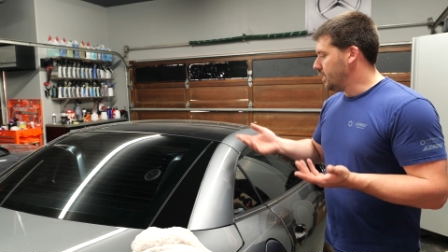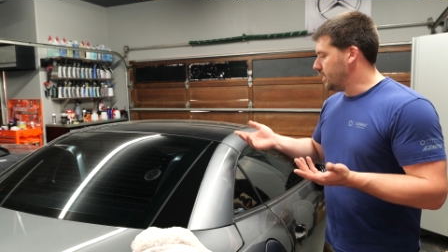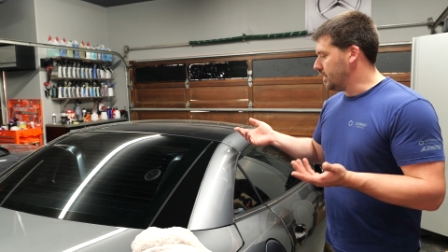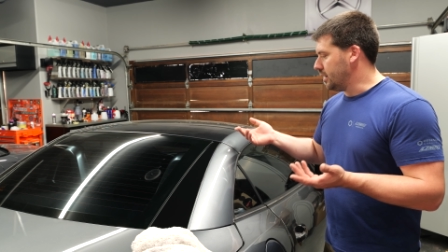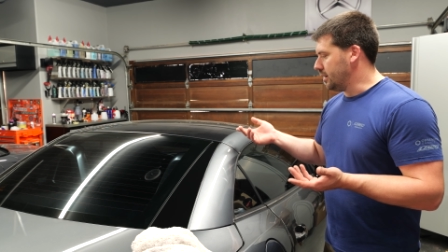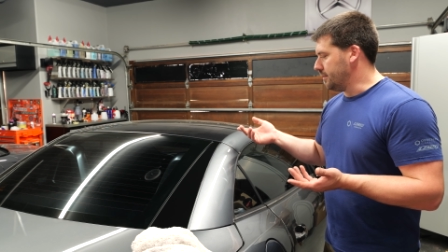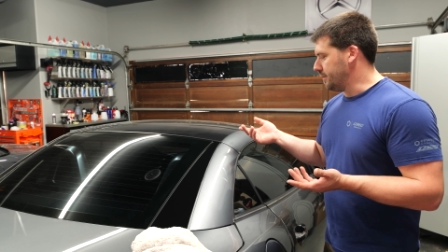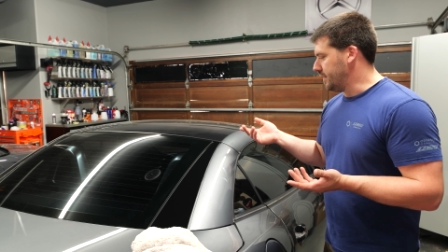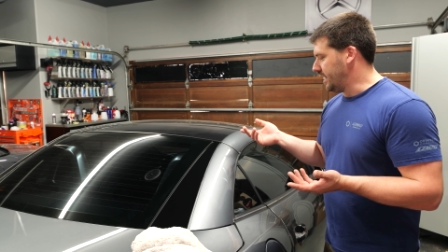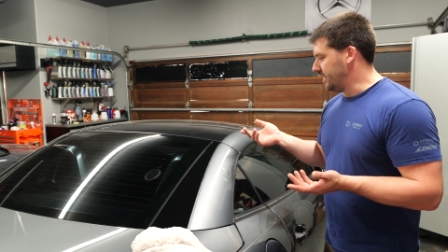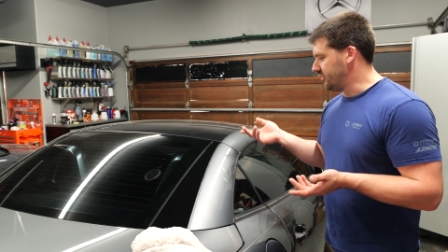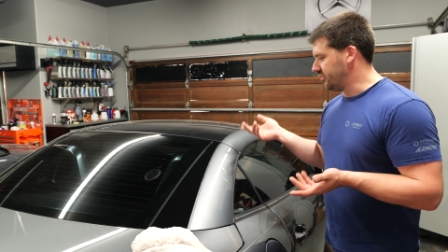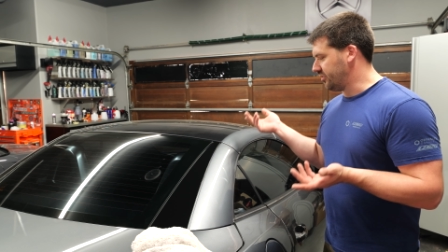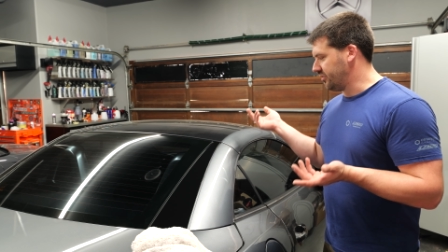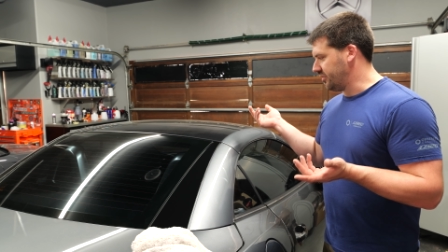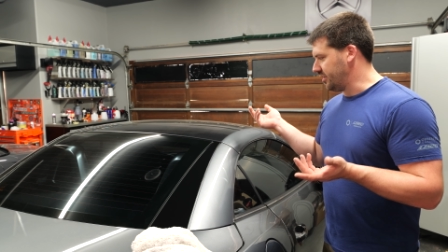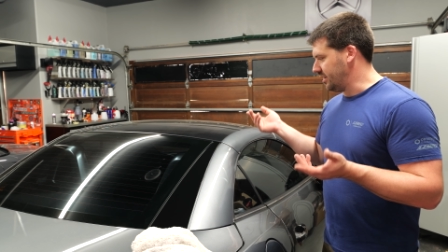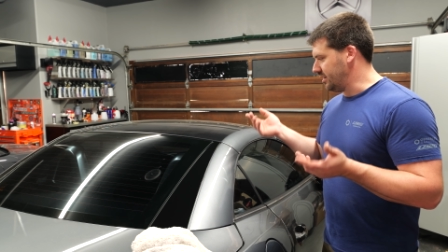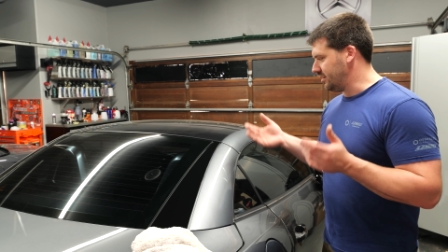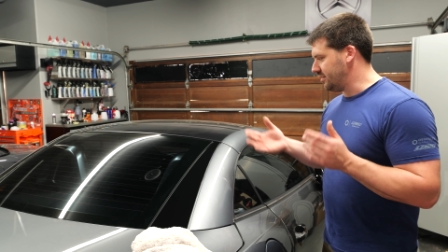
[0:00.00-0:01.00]
I just
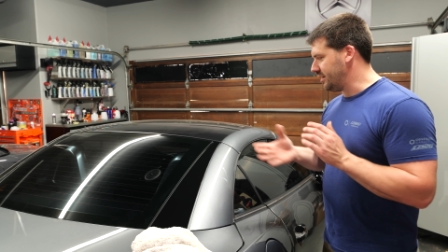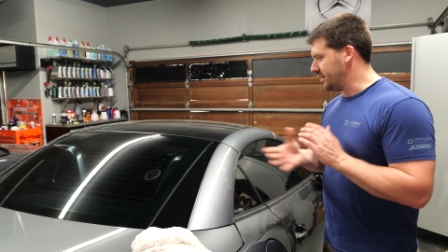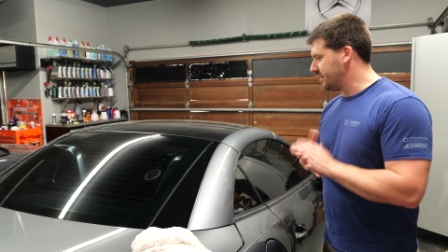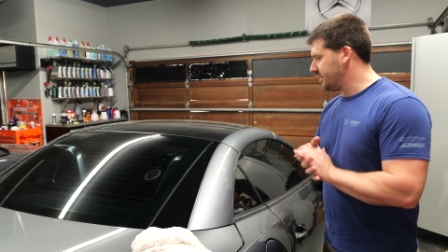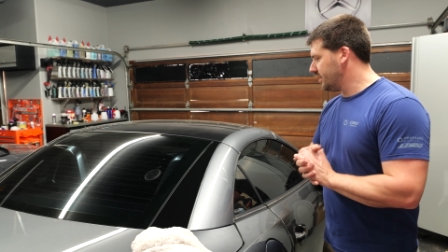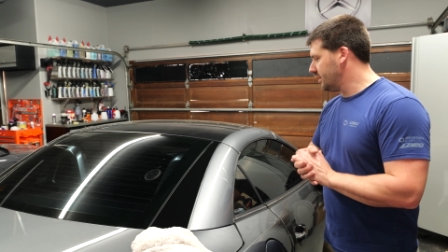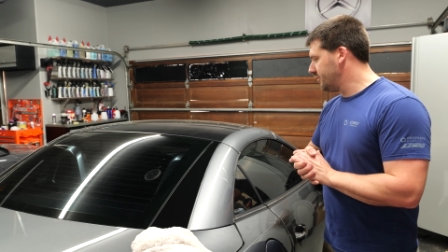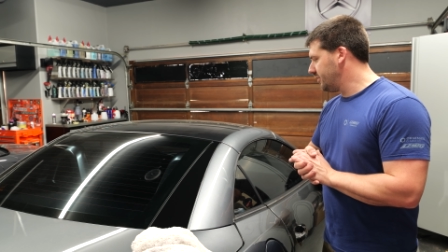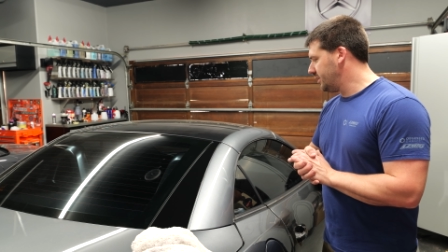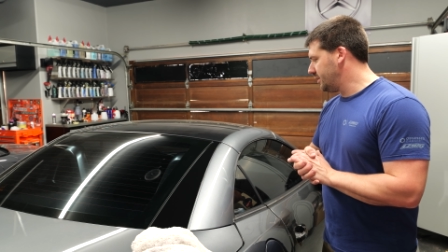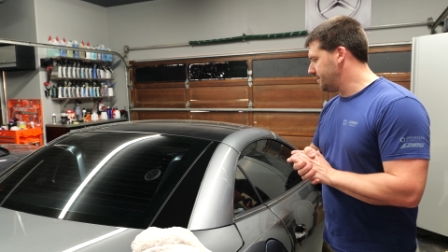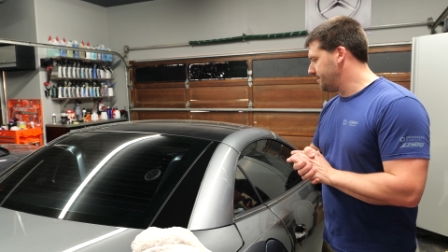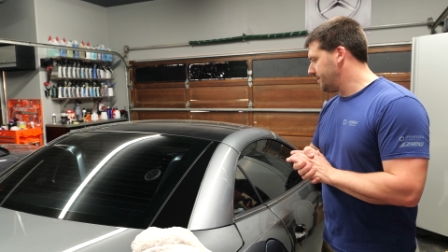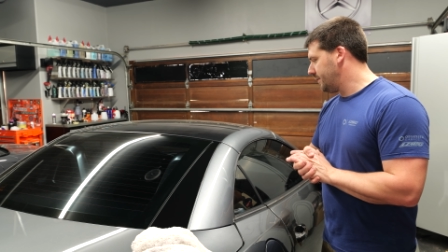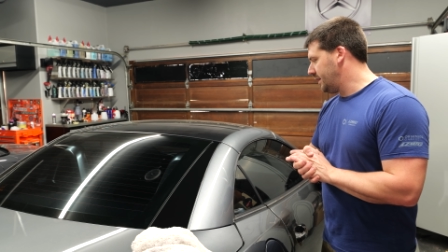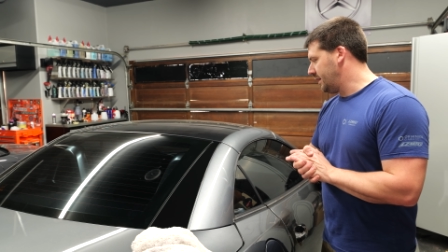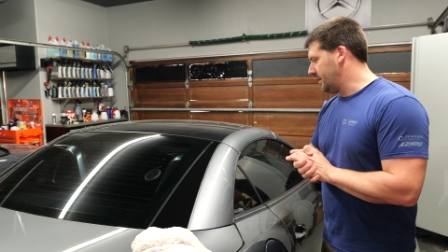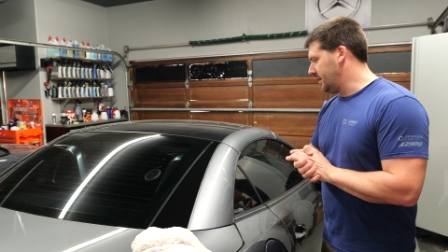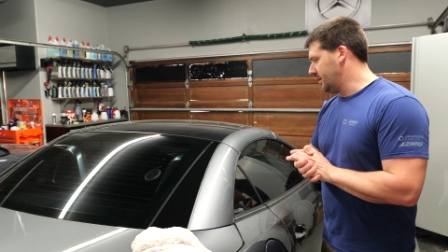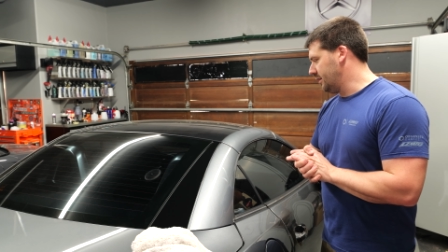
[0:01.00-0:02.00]
decided to take care of
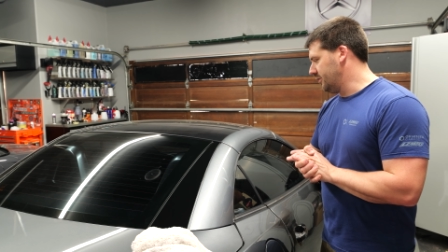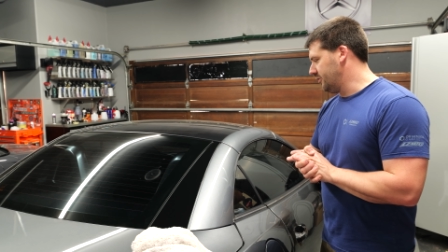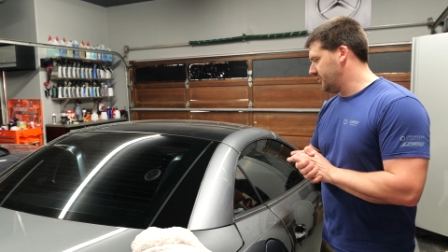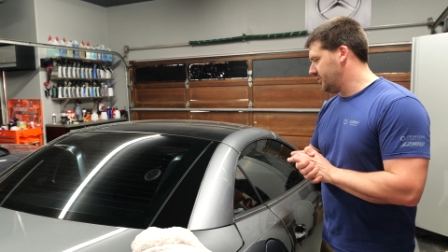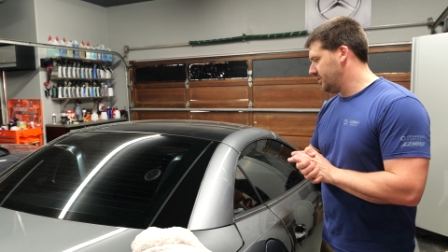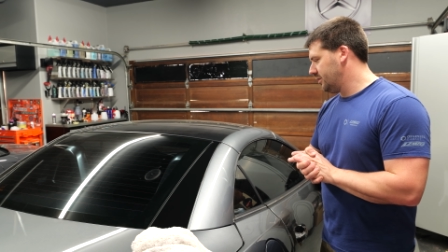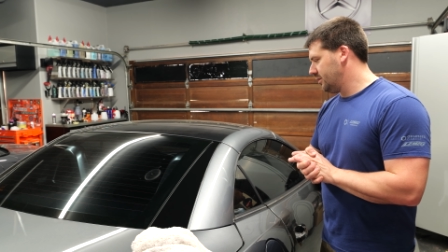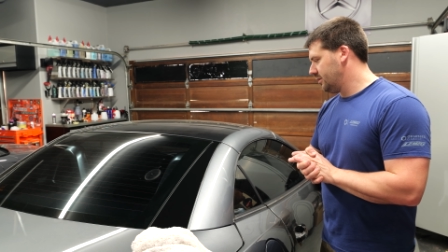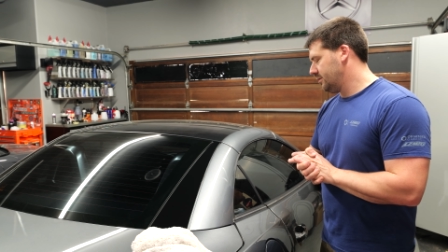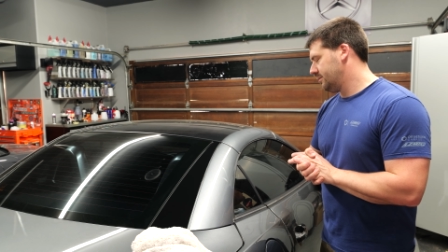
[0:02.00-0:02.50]
it, and